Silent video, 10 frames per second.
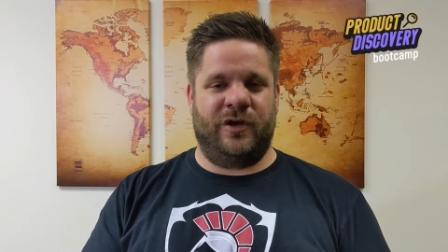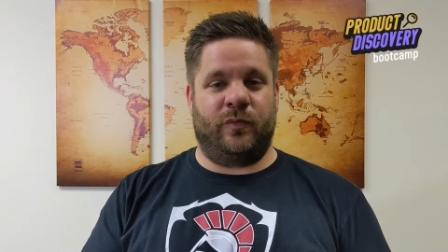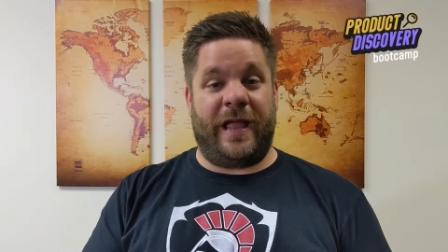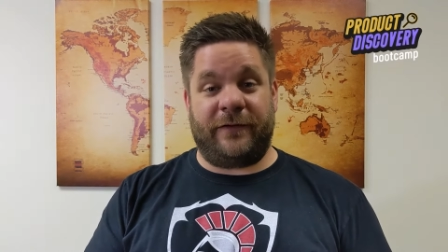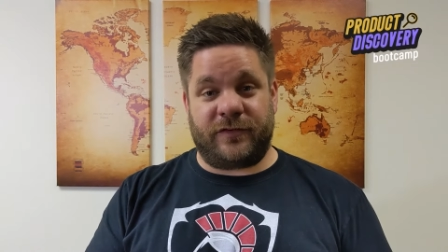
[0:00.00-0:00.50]

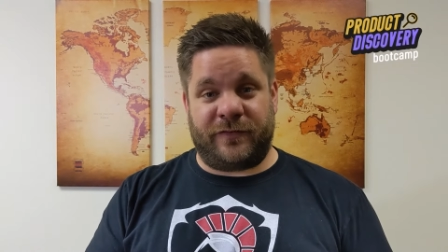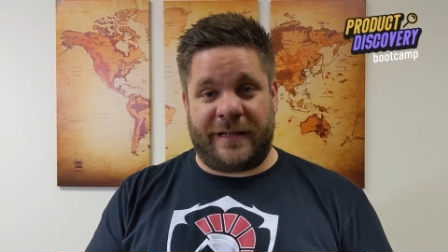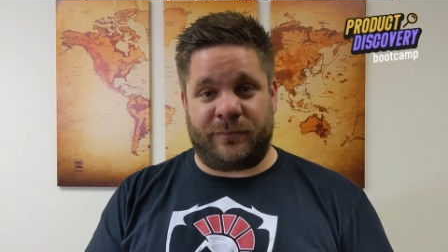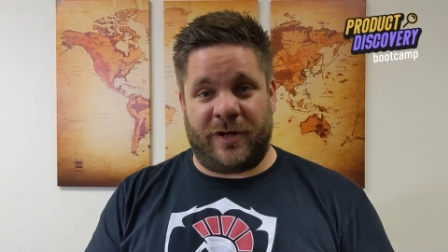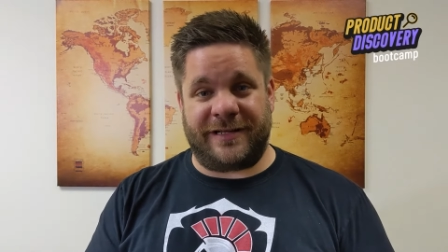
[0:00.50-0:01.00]
We have to
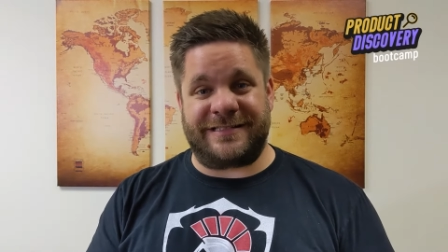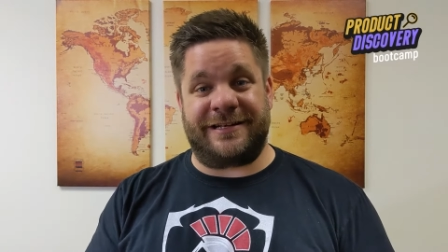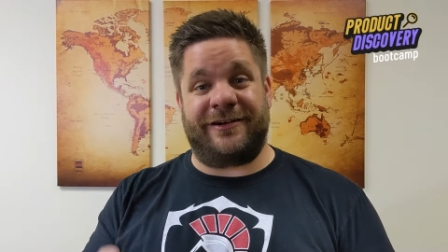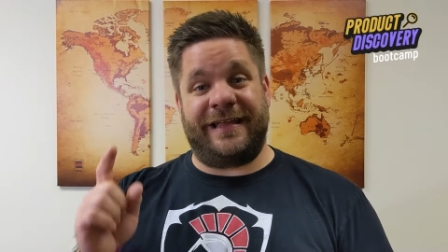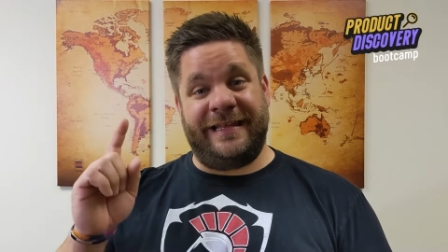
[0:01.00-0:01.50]
find products
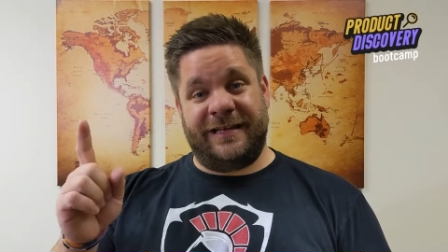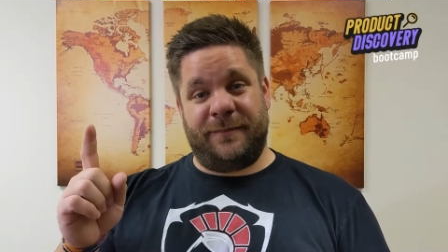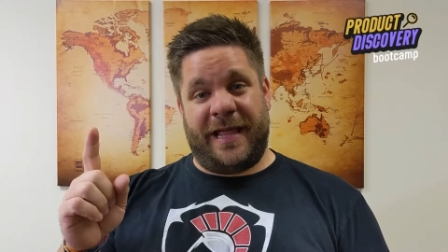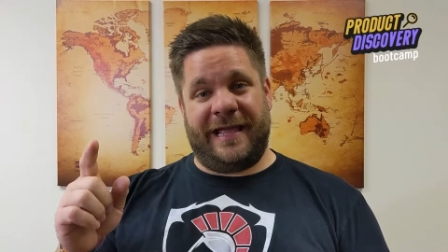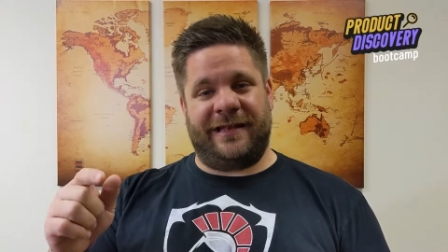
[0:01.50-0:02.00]
that are in
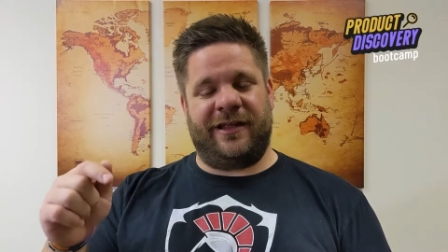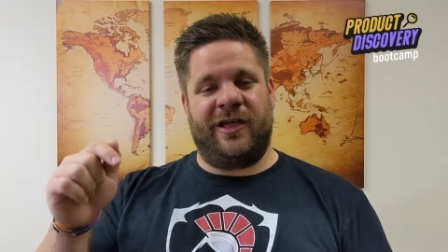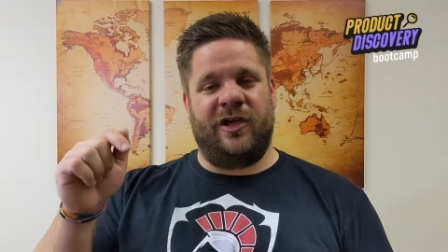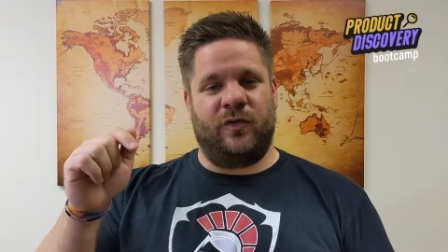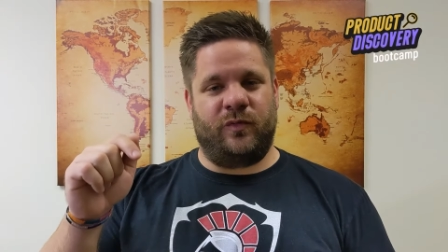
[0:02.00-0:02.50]
demand
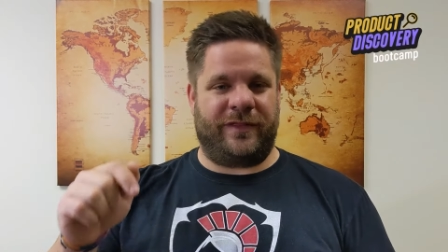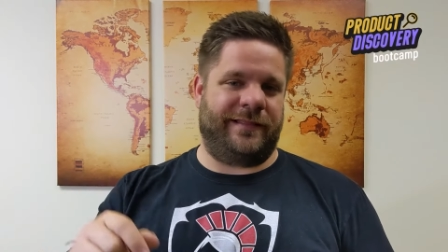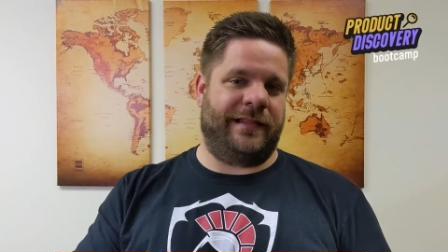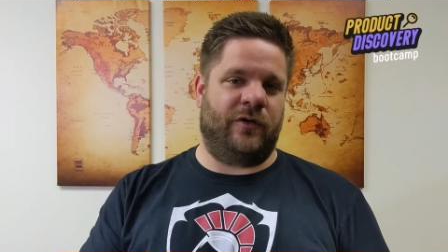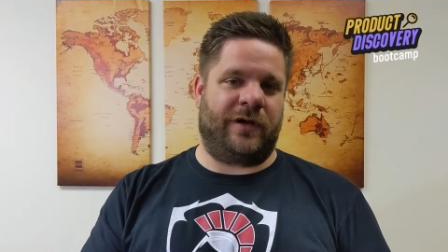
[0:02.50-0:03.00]
with
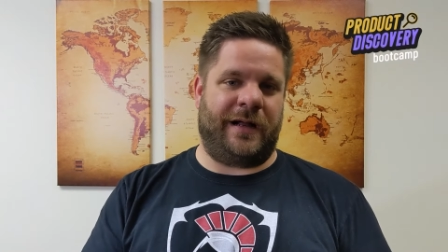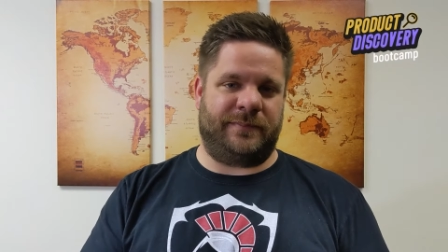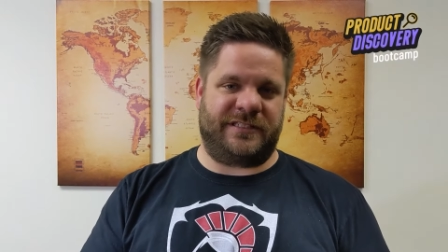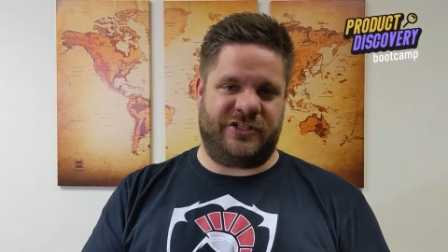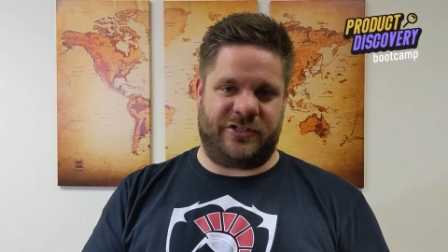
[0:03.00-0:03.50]
low
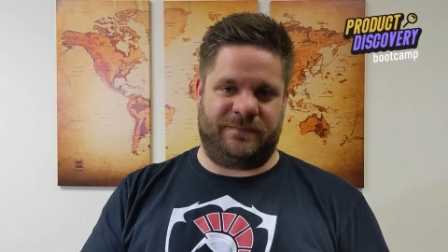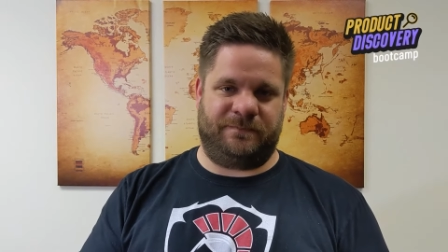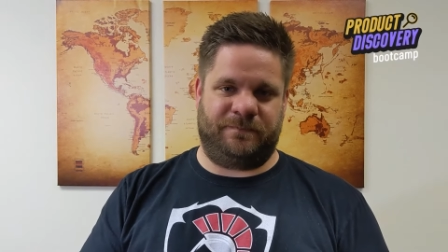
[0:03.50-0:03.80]
competition.